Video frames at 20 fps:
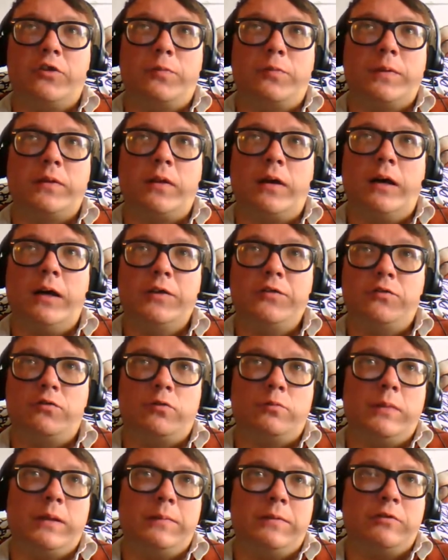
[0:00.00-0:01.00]
been lost or
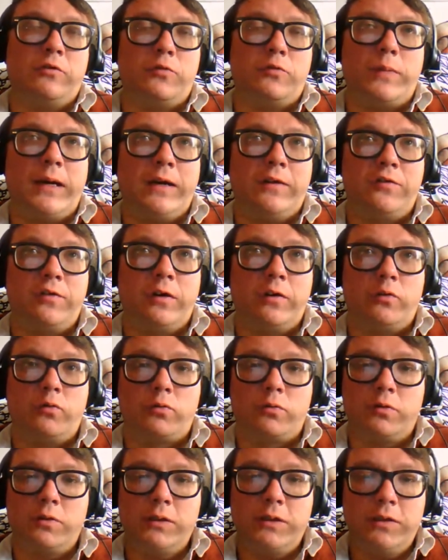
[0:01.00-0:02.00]
maybe it was passed on
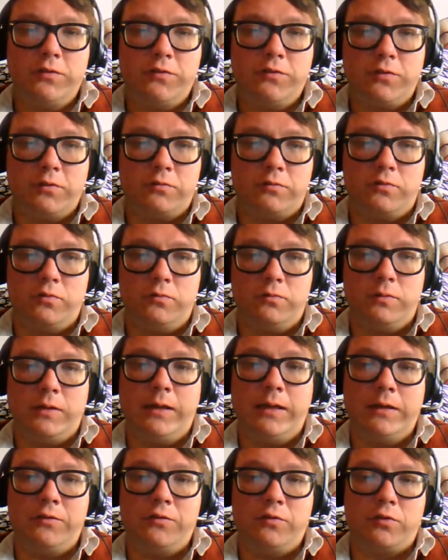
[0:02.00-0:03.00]
orally. So to
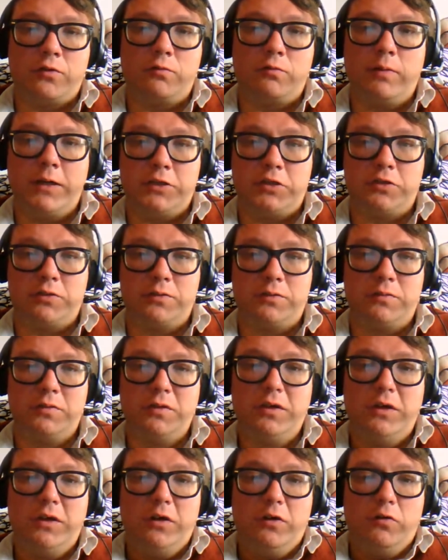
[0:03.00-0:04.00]
answer the question,
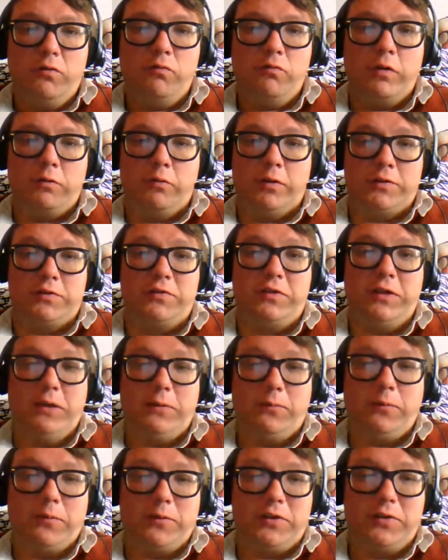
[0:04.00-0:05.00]
what what's
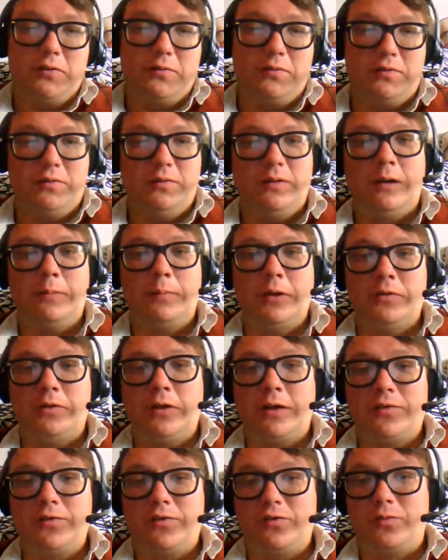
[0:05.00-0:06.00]
different about
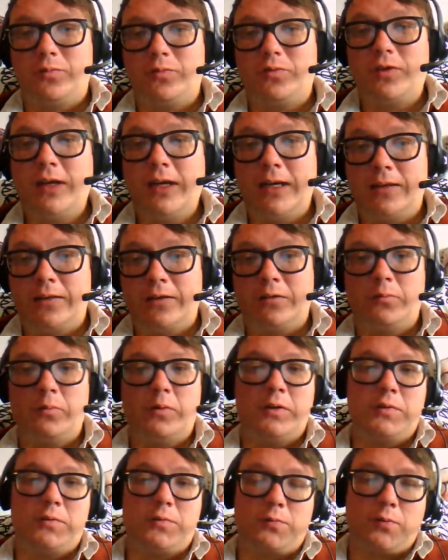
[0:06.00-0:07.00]
Gnosticism today than it
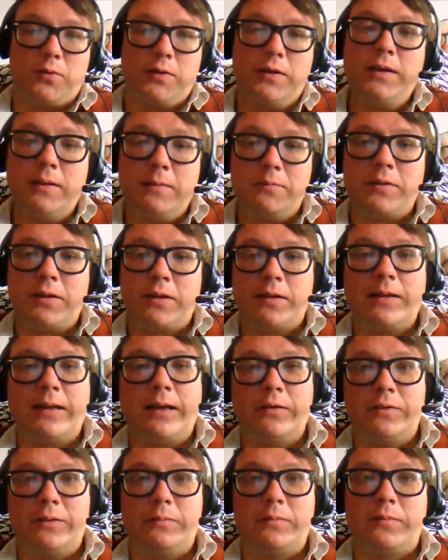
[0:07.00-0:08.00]
was for him that
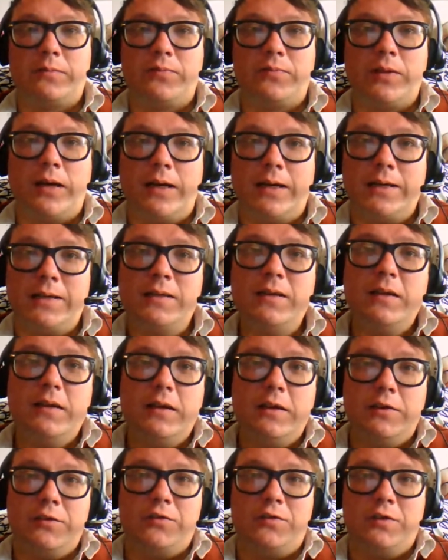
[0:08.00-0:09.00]
allowed him to fly.
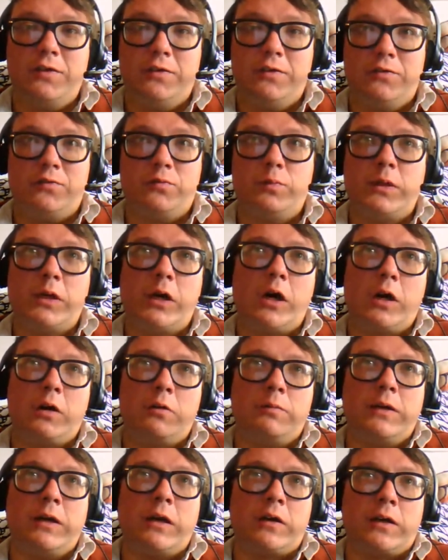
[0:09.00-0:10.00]
Is is we are
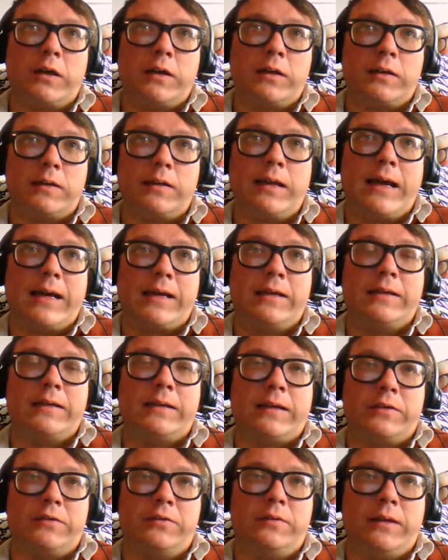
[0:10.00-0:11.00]
we are kind of lacking
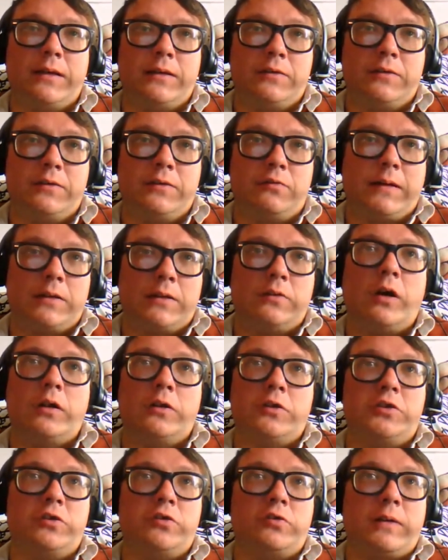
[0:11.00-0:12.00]
that that direct
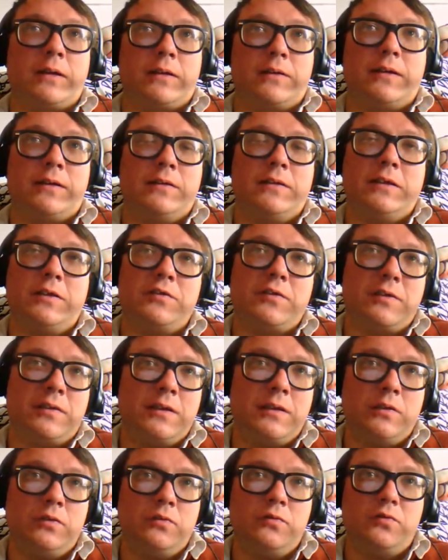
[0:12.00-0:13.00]
knowledge, the direct techniques that they
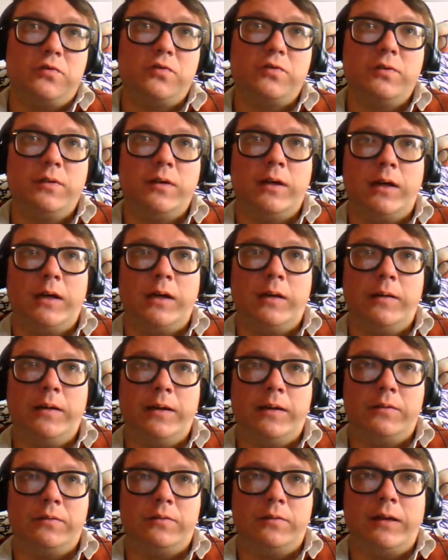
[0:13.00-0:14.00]
used. Uh,
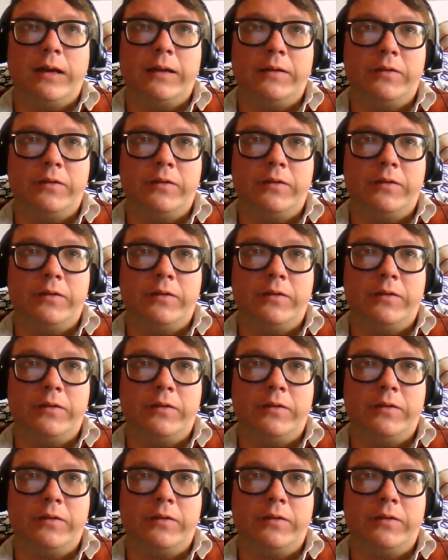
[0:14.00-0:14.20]
and at